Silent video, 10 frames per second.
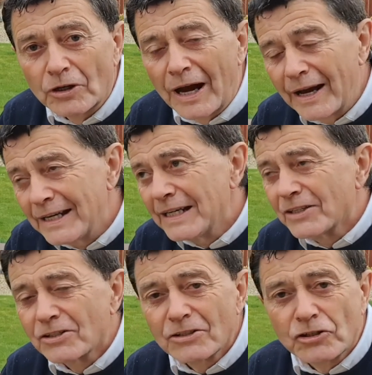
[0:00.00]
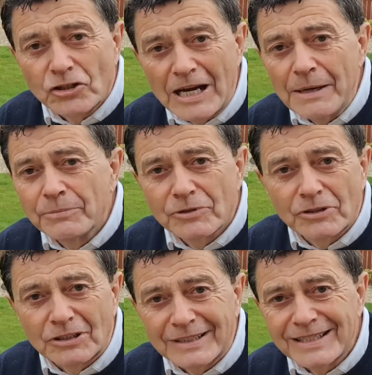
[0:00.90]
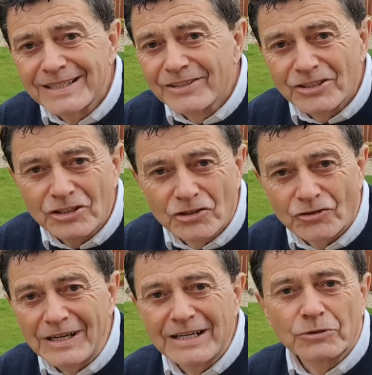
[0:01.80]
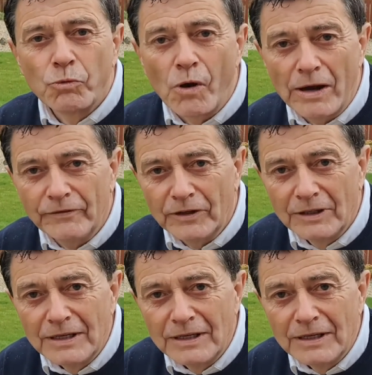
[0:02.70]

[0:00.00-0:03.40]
Heights, shapes, distances, strikes, whatever.